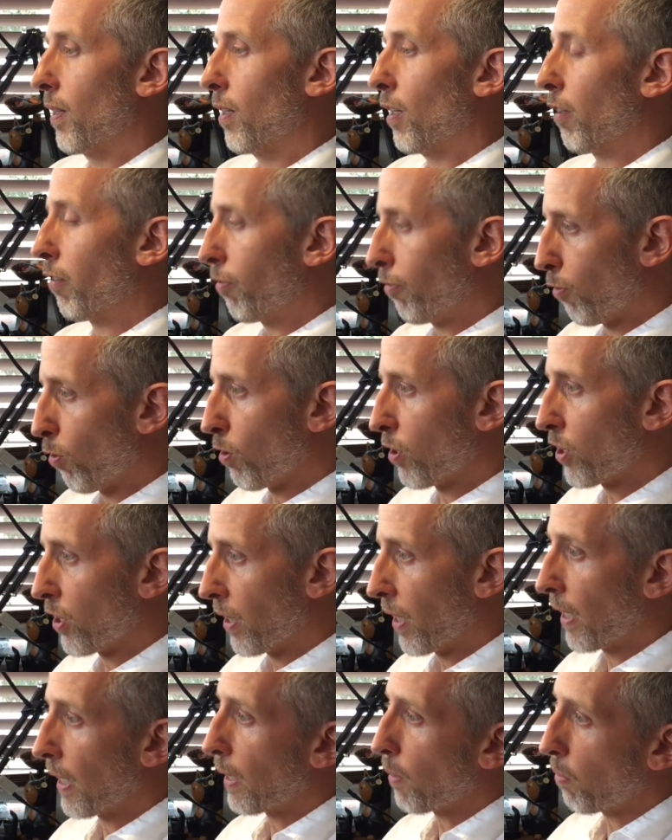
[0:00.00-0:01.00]

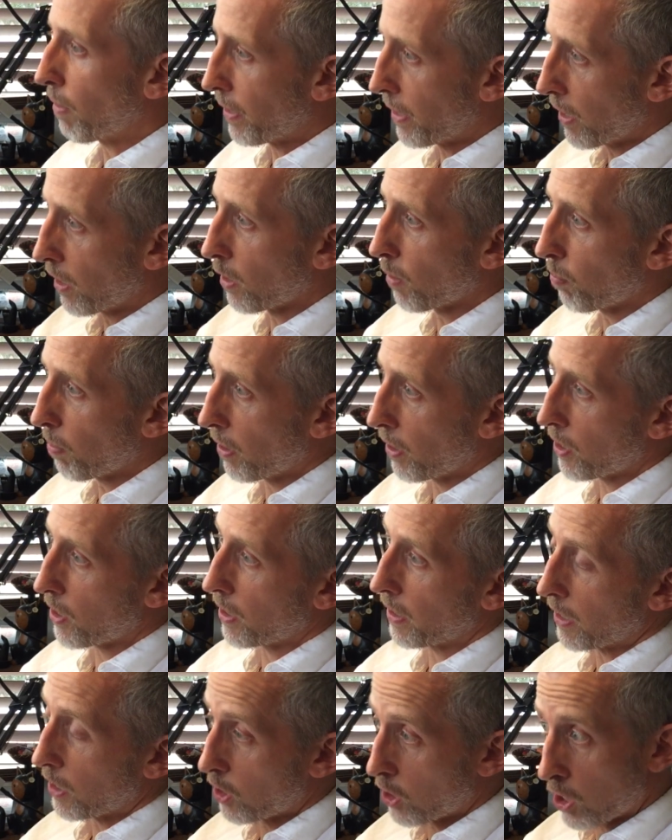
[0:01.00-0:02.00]
Unfortunately, when the other
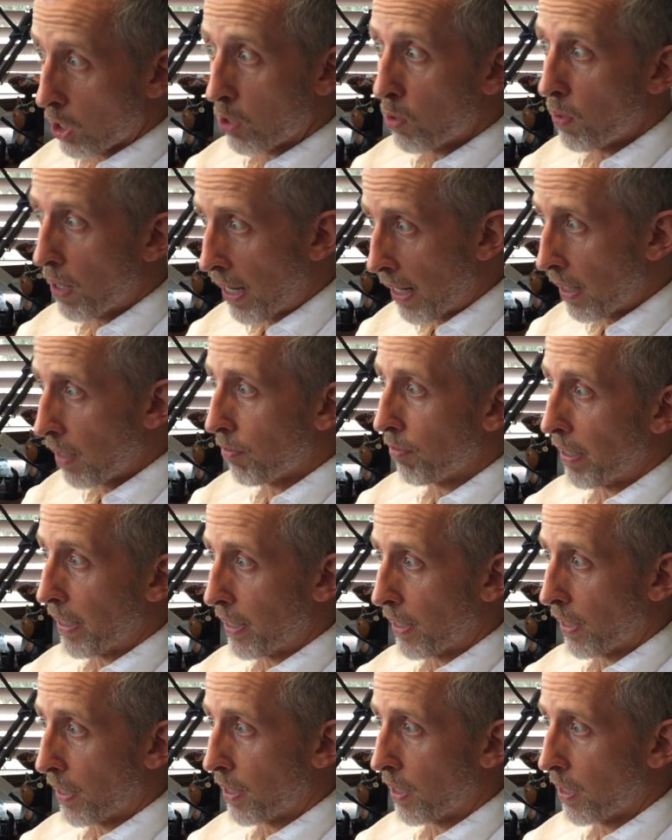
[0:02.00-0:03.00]
person is so
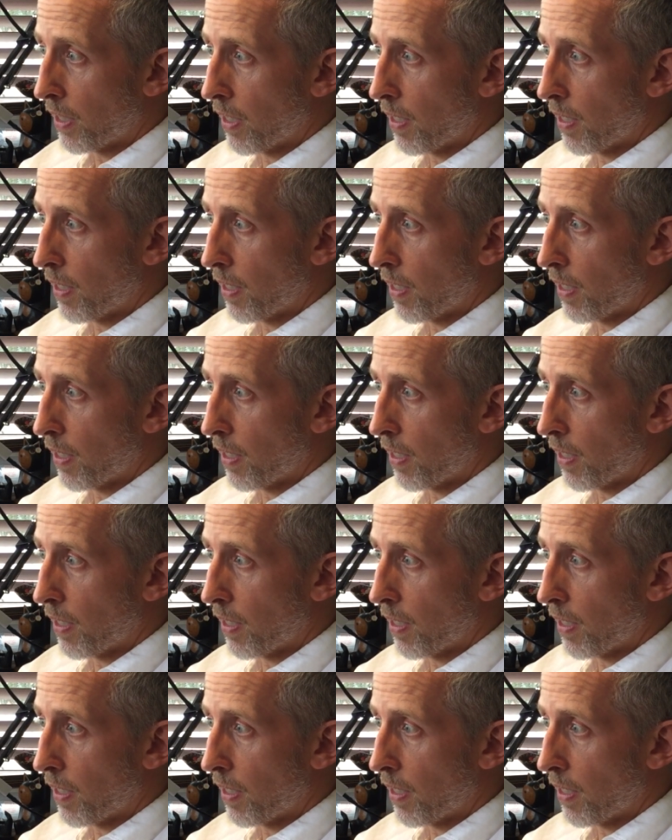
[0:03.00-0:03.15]
elevated,